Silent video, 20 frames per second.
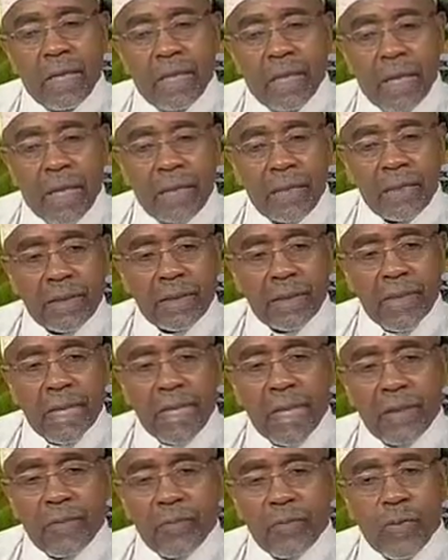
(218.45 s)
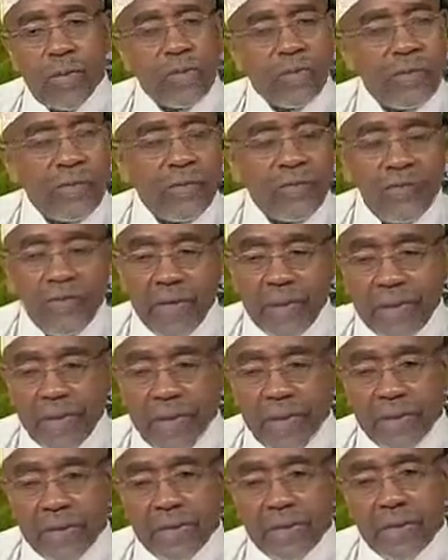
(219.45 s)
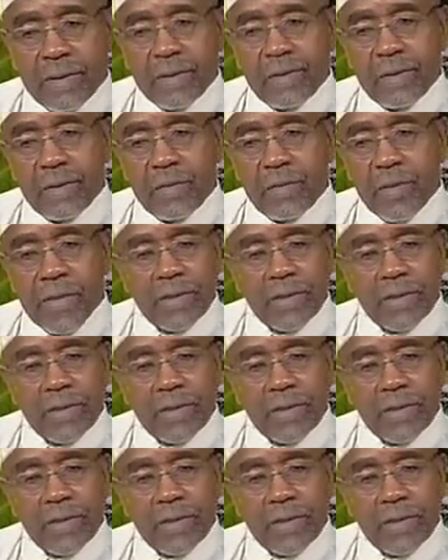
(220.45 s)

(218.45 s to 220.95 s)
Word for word: And a lot of time, Western feminists and